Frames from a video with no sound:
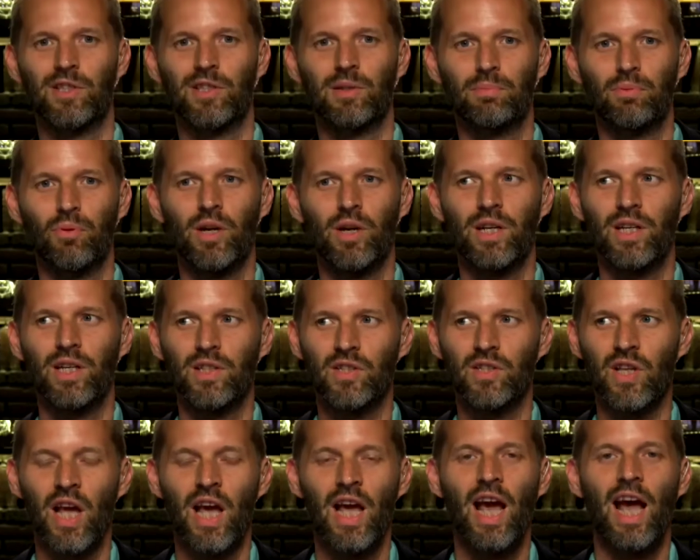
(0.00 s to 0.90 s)
The point
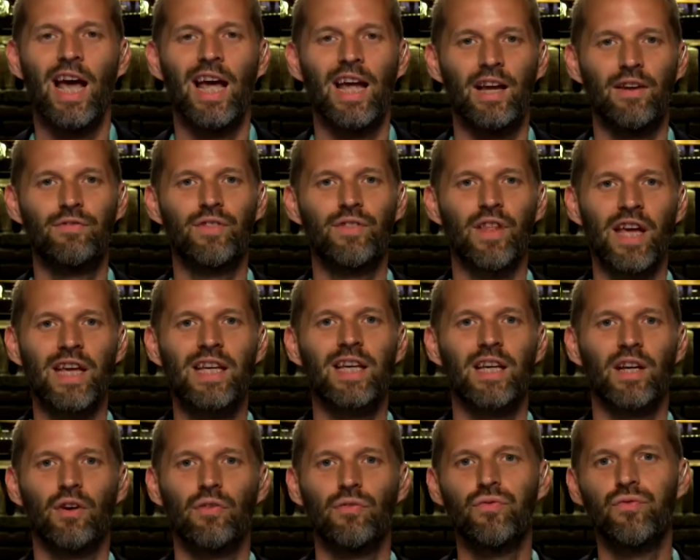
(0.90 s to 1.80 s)
is if they
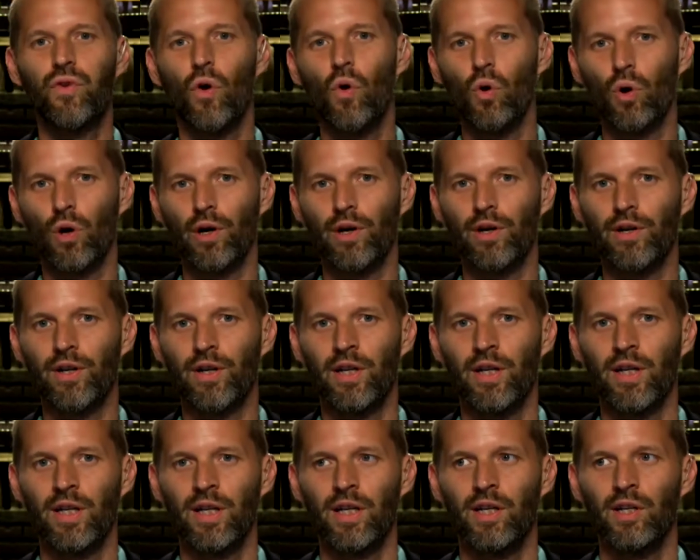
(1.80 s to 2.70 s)
can afford
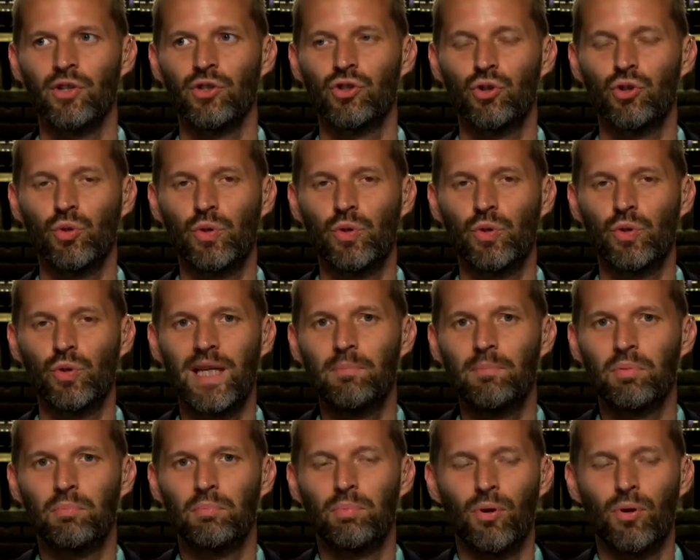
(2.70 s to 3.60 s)
to
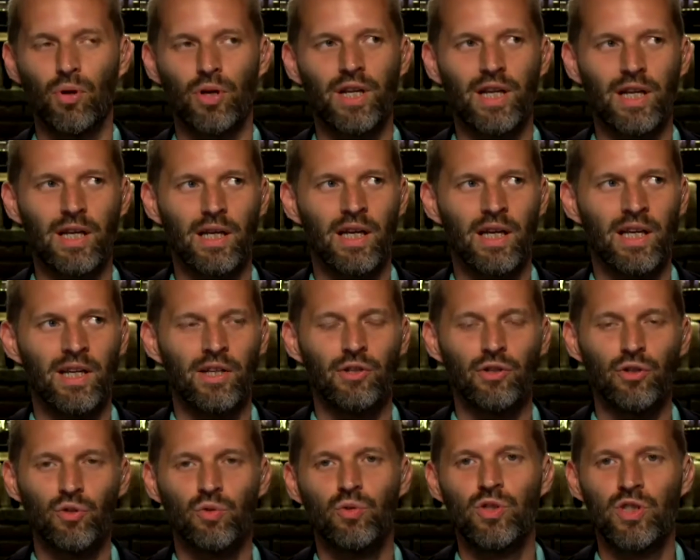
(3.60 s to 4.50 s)
keep putting
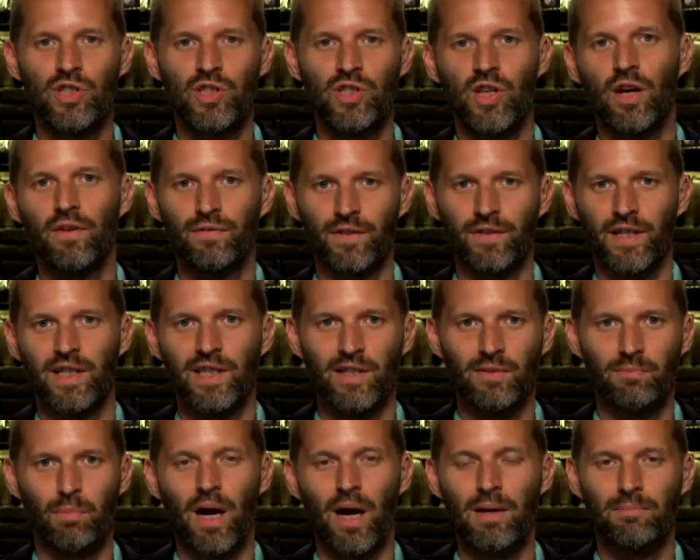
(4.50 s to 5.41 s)
new stuff in
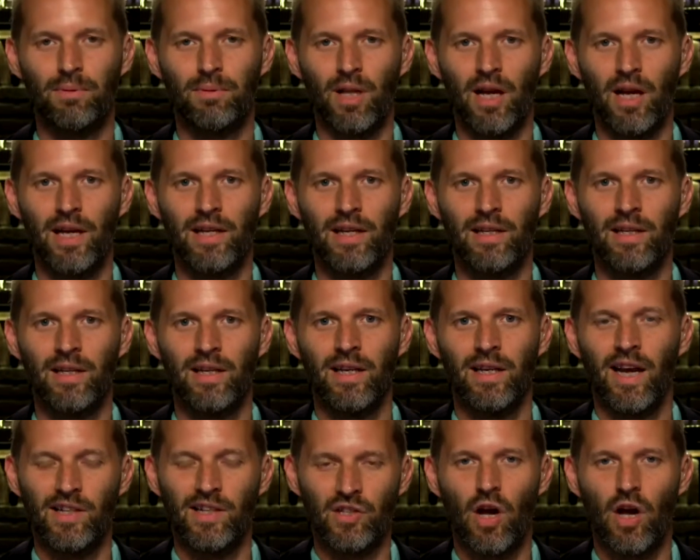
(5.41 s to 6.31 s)
the pipeline
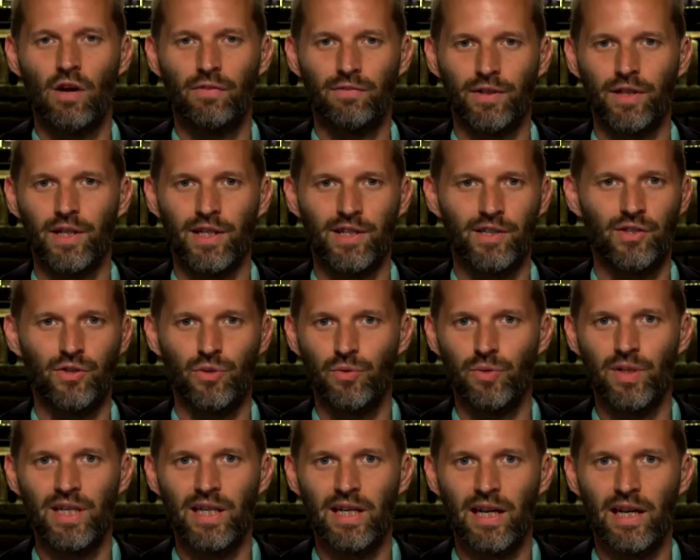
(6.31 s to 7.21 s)
as often as you
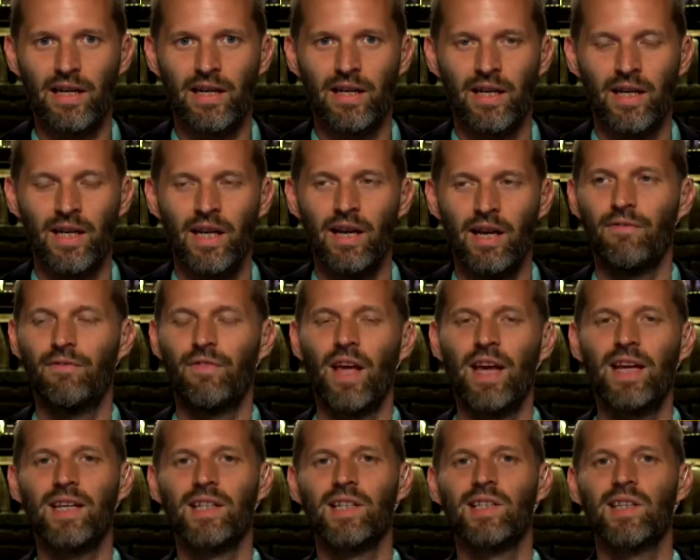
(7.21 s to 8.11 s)
need it. If
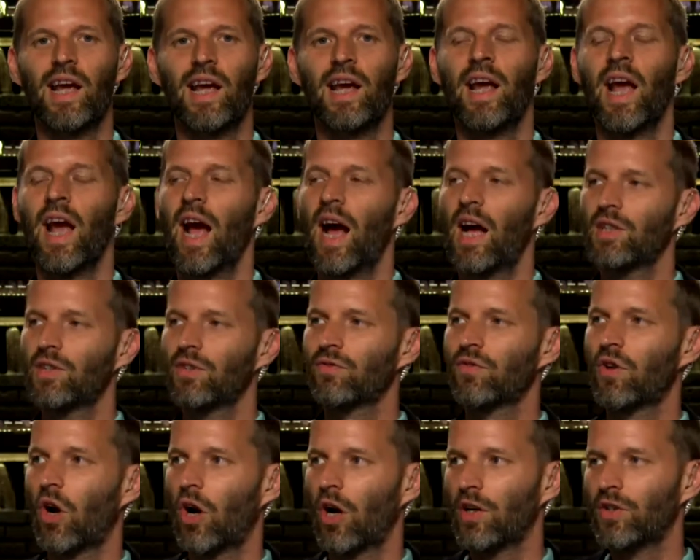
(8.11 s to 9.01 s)
they can say House
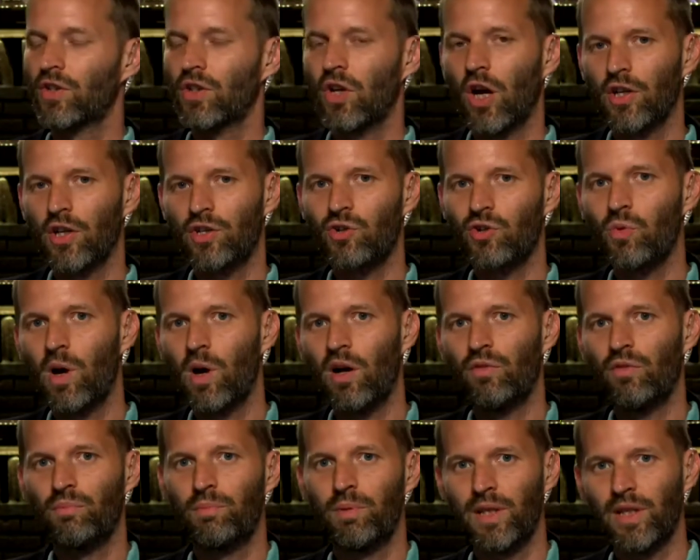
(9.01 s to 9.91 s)
of Cards cost
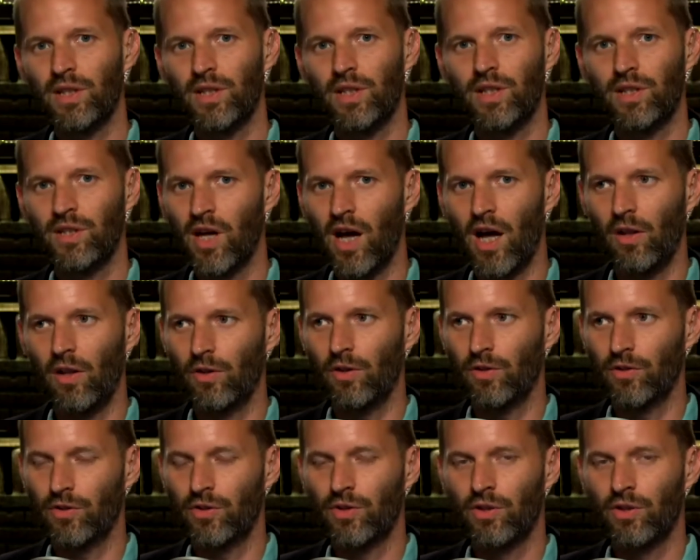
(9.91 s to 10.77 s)
$12 billion or